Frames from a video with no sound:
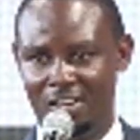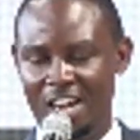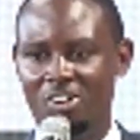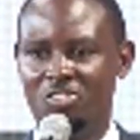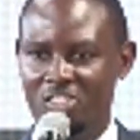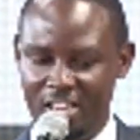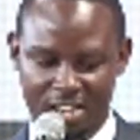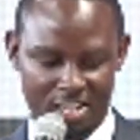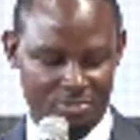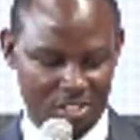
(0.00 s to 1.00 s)
Now,
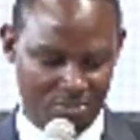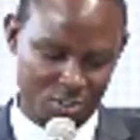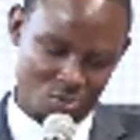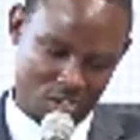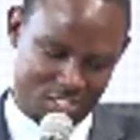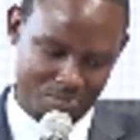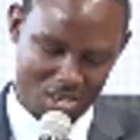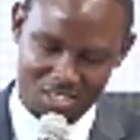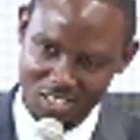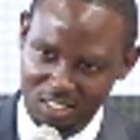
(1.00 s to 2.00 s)
there, even if it
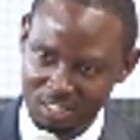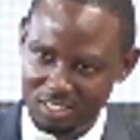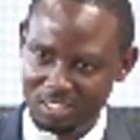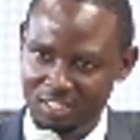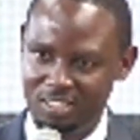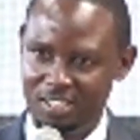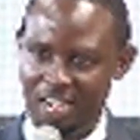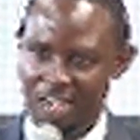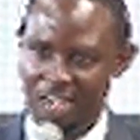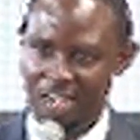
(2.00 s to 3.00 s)
was a meeting,
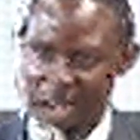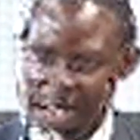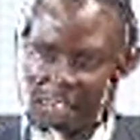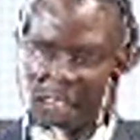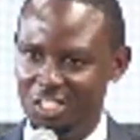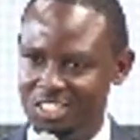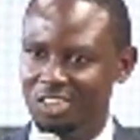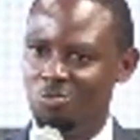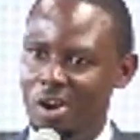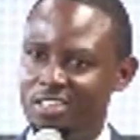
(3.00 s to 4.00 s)
I would want to
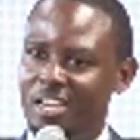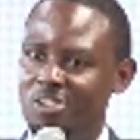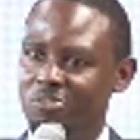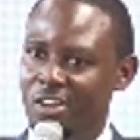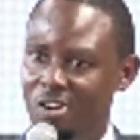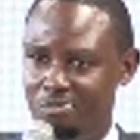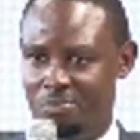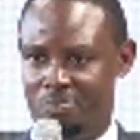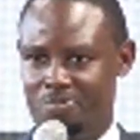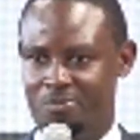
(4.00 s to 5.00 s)
listen what kind
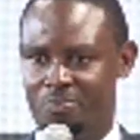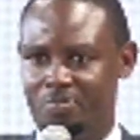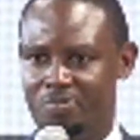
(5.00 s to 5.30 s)
of help.